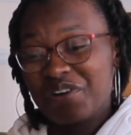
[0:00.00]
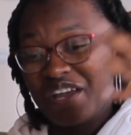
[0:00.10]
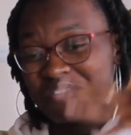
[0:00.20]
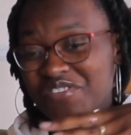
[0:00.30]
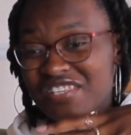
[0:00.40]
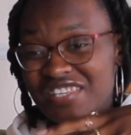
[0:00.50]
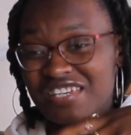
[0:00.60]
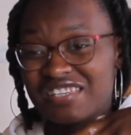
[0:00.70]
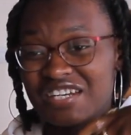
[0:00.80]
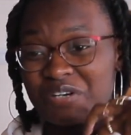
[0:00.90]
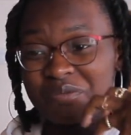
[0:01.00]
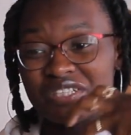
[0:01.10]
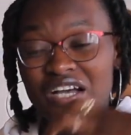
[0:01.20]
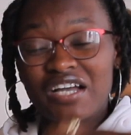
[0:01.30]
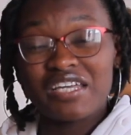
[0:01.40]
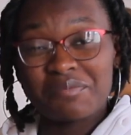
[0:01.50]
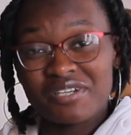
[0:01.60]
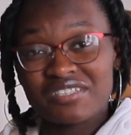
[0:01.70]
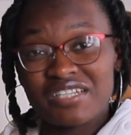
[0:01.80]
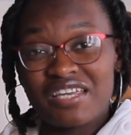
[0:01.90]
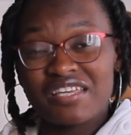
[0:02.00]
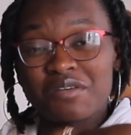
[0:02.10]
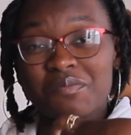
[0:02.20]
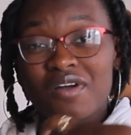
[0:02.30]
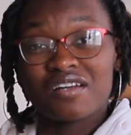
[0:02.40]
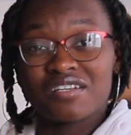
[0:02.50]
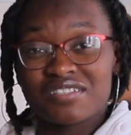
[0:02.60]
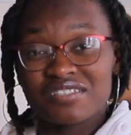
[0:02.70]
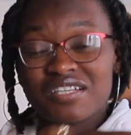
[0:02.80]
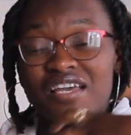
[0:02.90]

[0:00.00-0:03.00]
Everything that I'll be talking about today and the products